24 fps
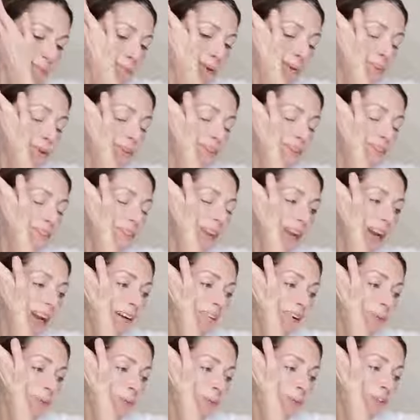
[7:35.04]
But we're
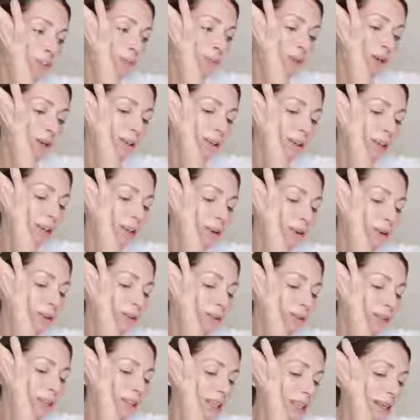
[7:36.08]
very much working
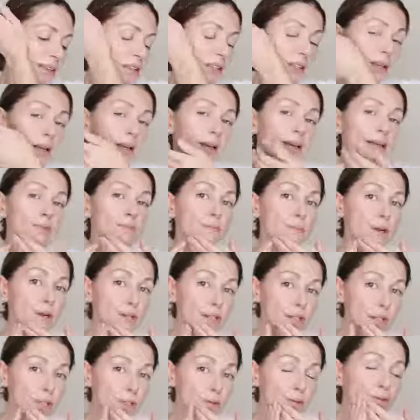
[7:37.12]
on the underlying
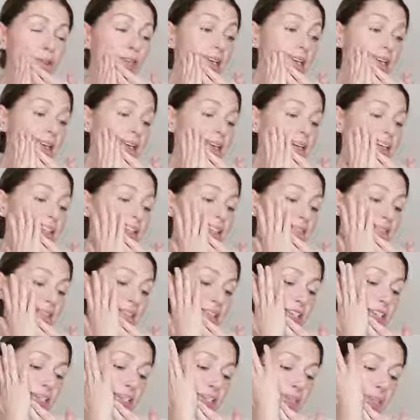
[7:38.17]
muscle, the connective
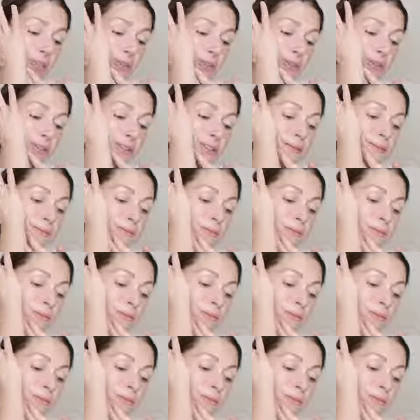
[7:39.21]
tissues.